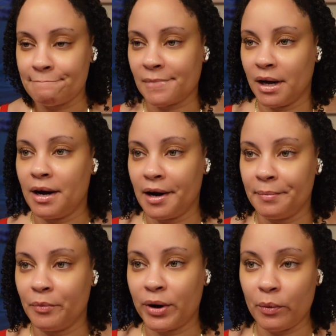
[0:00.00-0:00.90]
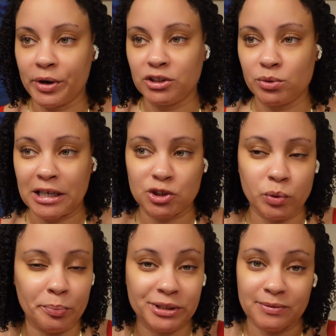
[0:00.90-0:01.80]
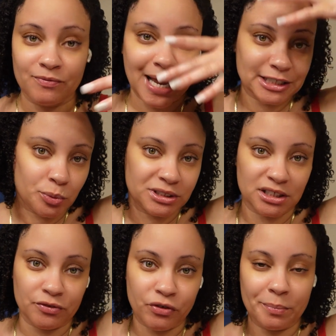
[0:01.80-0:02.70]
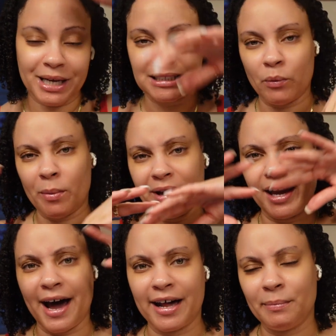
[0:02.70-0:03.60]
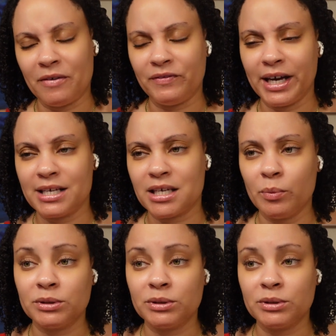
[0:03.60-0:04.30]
What I want to do, I just want to put some flat twist in the front because I want my hair out of my face.